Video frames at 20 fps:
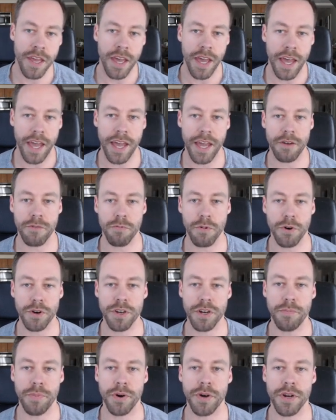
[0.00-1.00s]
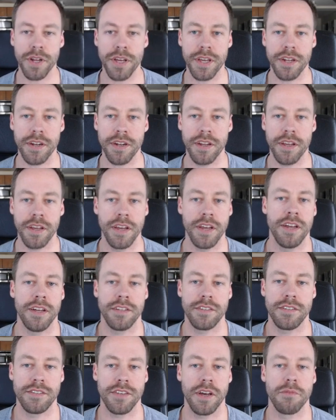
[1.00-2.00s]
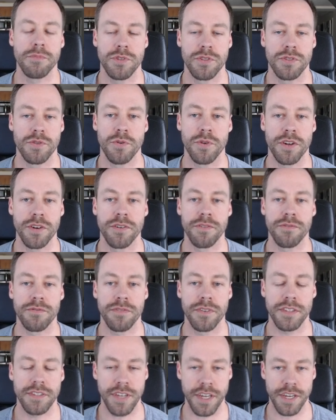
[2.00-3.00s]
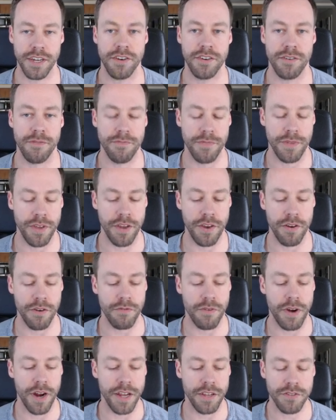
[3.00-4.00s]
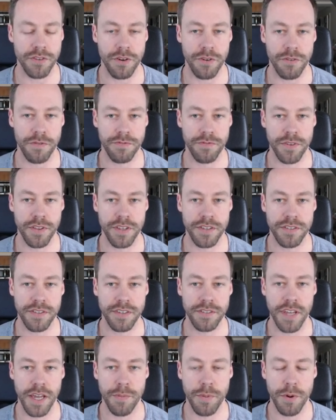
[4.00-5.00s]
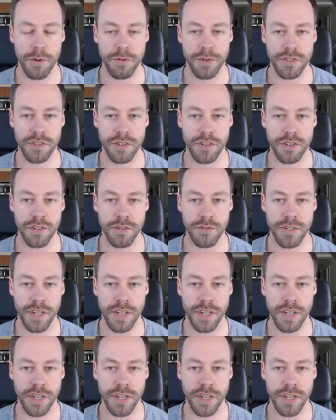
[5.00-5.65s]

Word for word: and we're going to put in some sort of ticker here, right? So for this example, we're just going to do